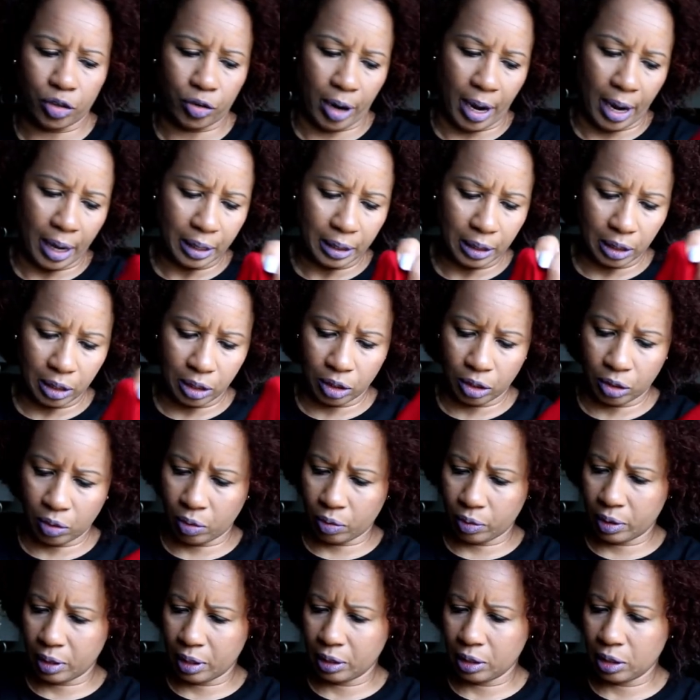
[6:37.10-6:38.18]
dress so
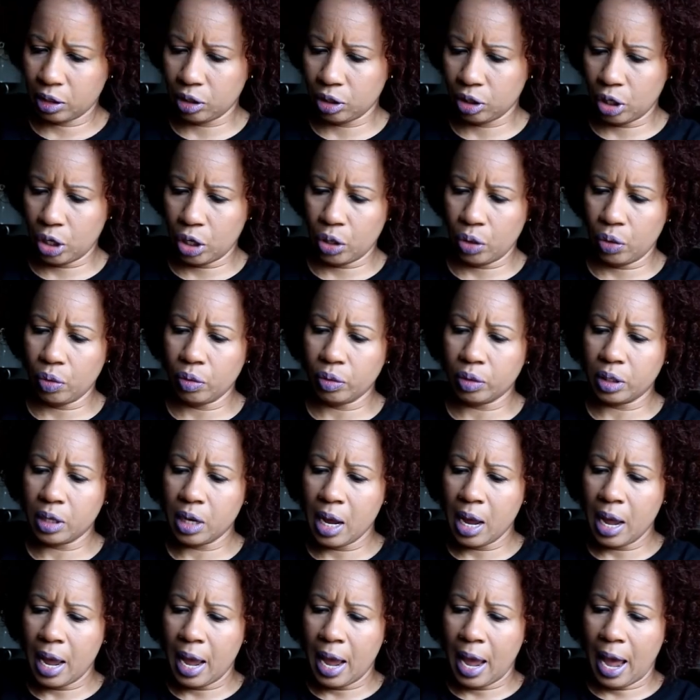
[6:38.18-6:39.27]
this is cute
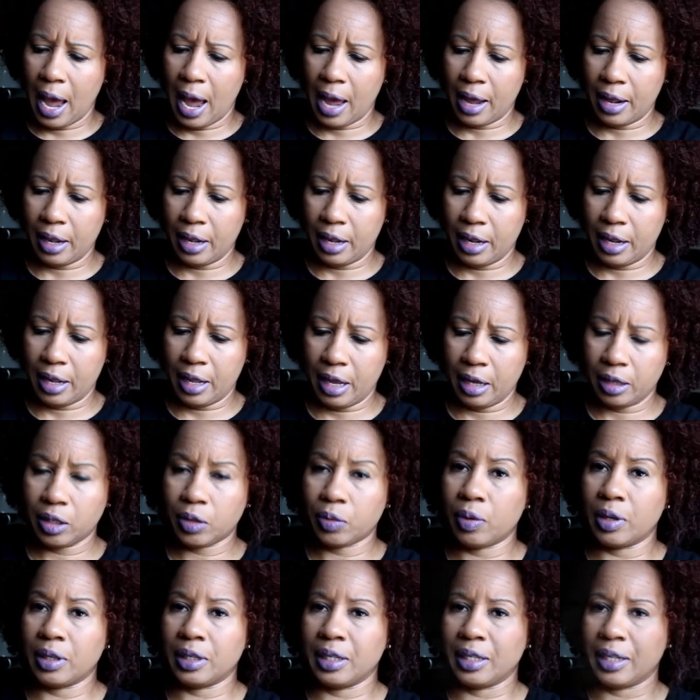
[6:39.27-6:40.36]
and this
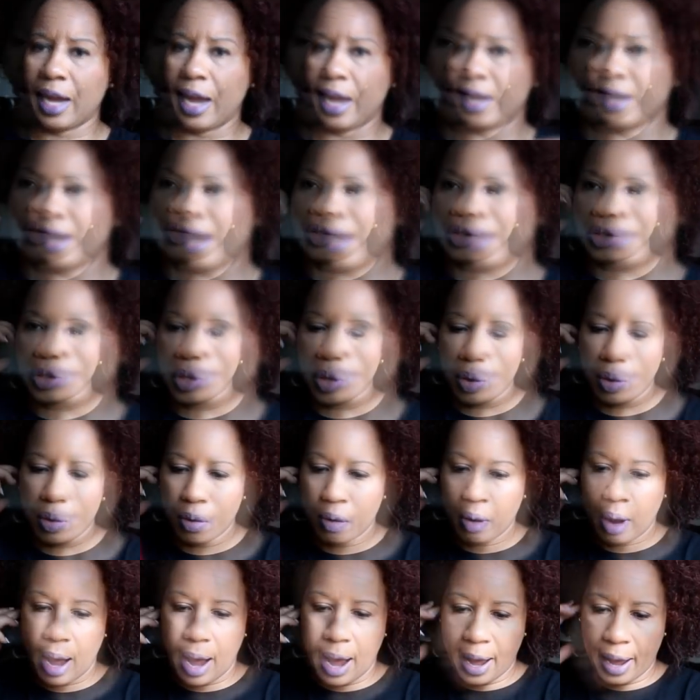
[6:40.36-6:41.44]
was $9.99. Also,
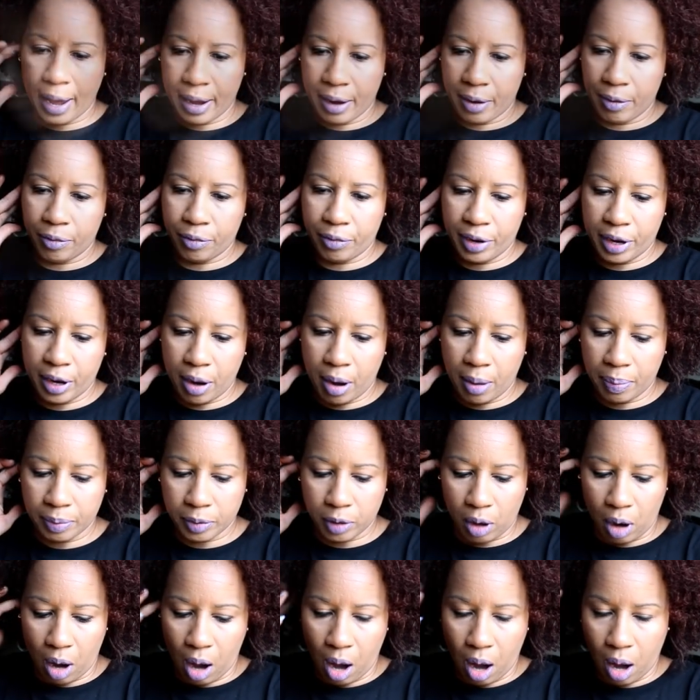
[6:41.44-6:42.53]
I re-upped
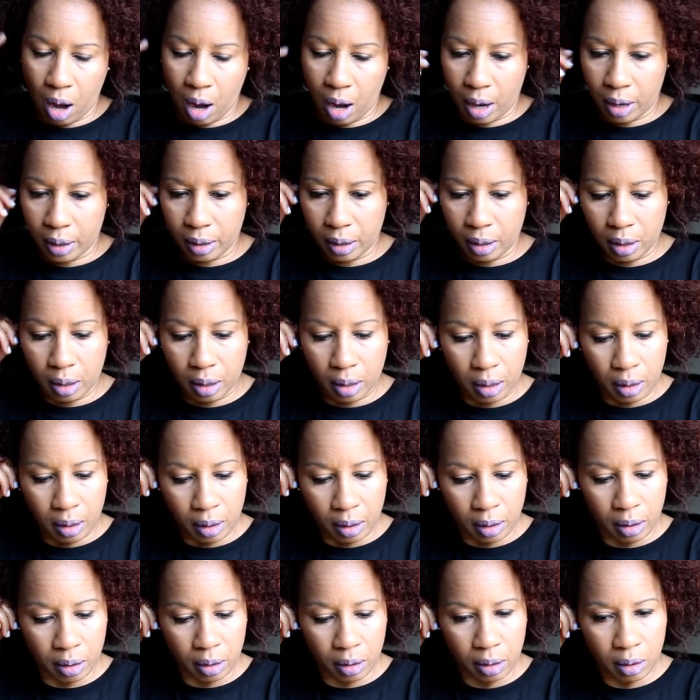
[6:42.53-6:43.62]
on
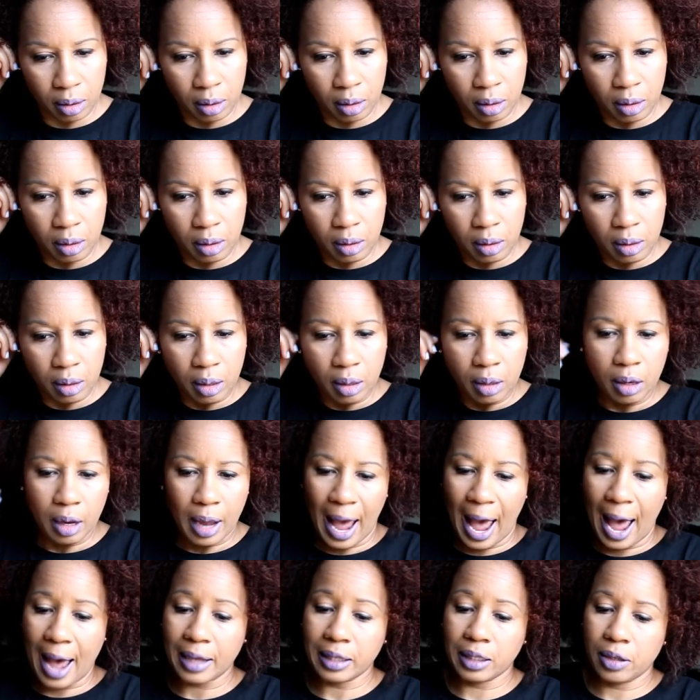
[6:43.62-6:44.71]

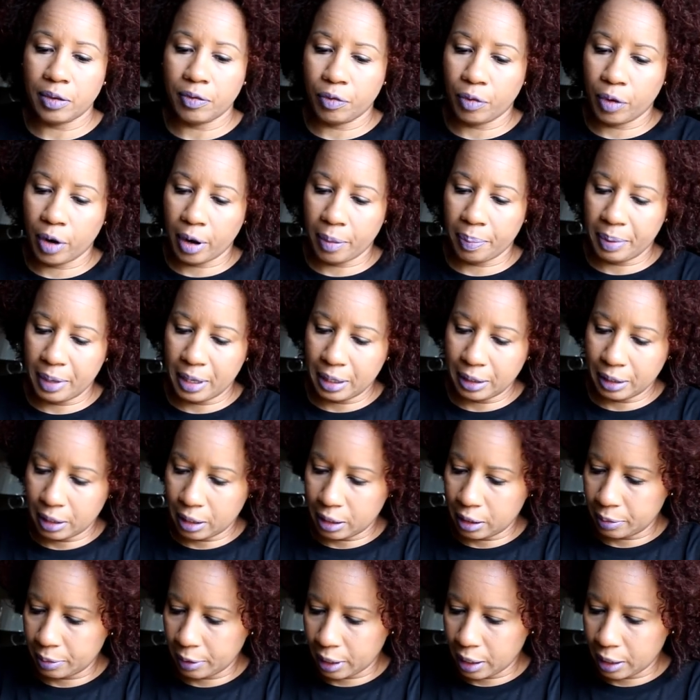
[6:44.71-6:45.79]
activewear
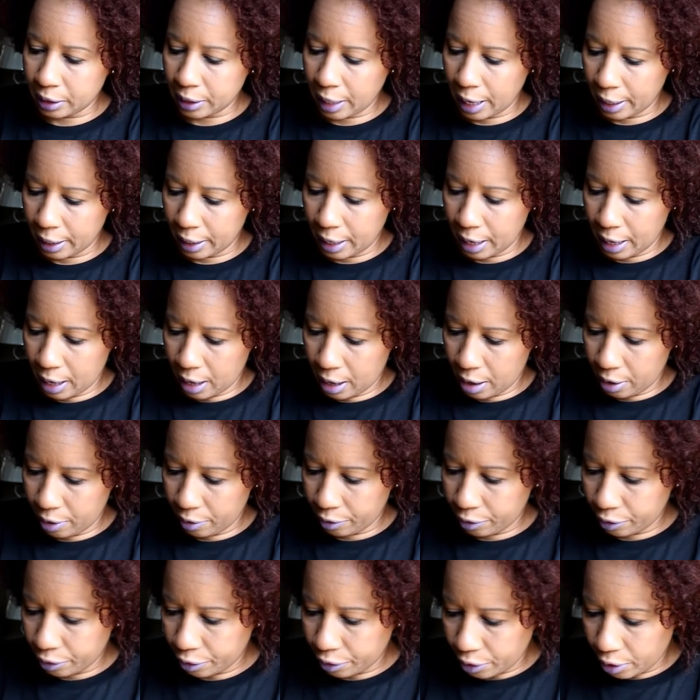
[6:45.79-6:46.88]
pieces because I
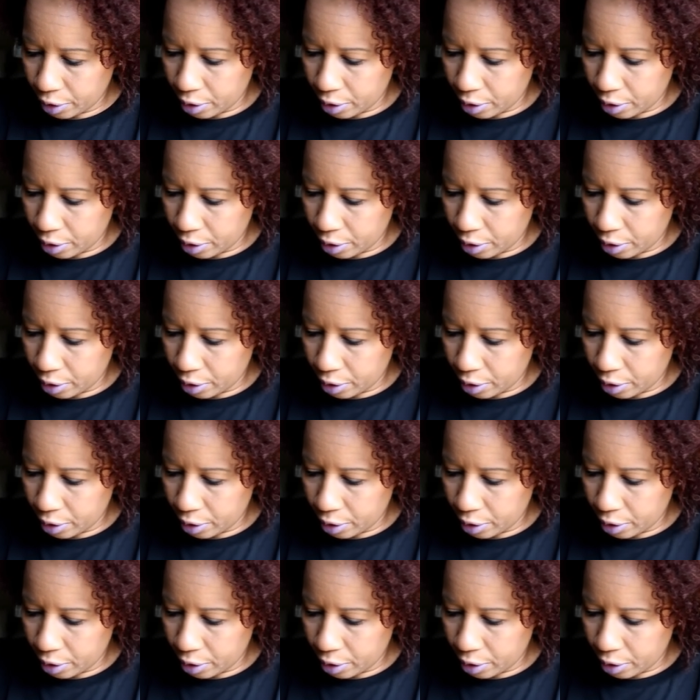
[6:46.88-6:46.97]
gave